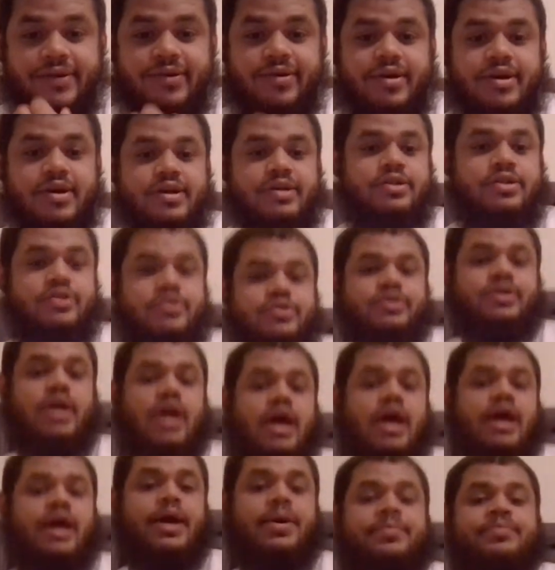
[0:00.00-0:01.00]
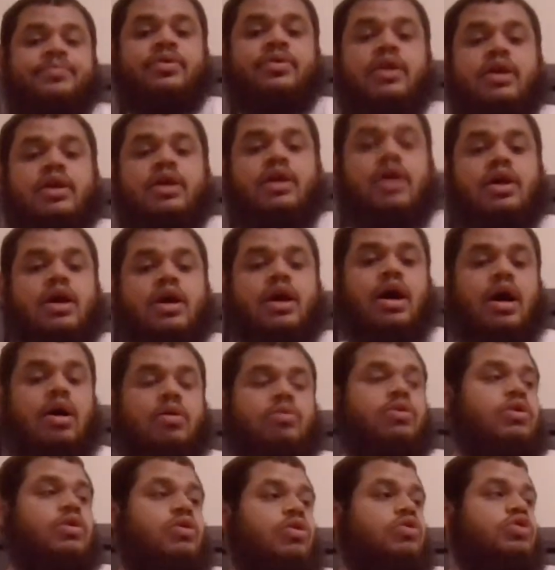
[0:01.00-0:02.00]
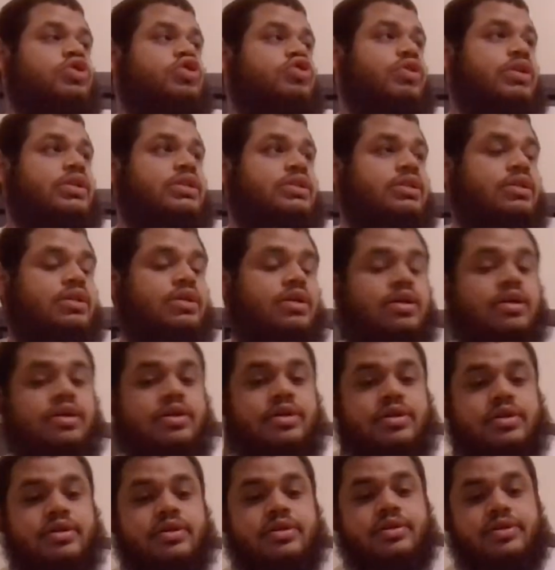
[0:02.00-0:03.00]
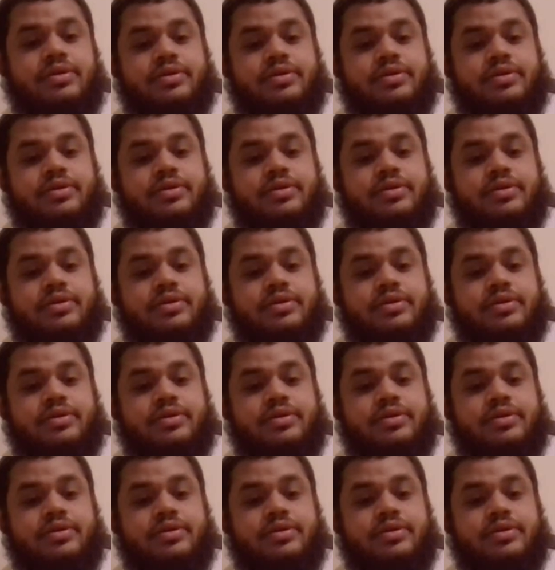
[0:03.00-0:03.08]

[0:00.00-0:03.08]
the 100. All right. I want to go straight to the